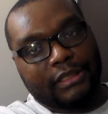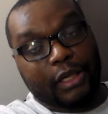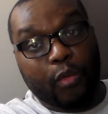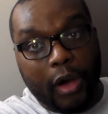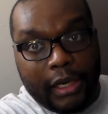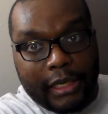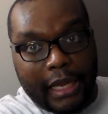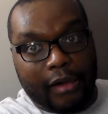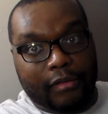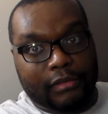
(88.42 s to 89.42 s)
They won it
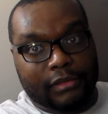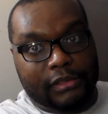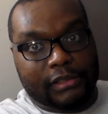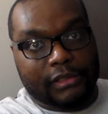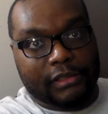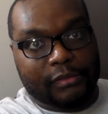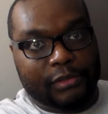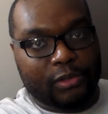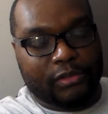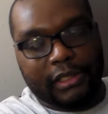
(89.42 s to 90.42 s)
now.
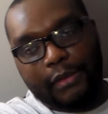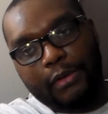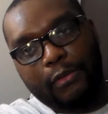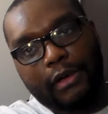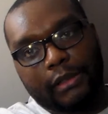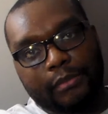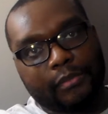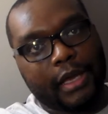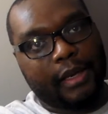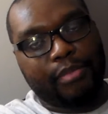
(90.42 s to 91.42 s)
But you don't think they would have won,
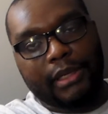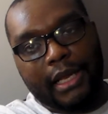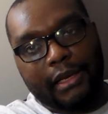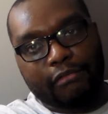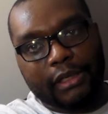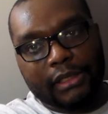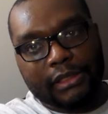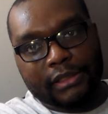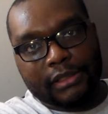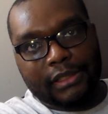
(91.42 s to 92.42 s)
had to play that at Wrigley?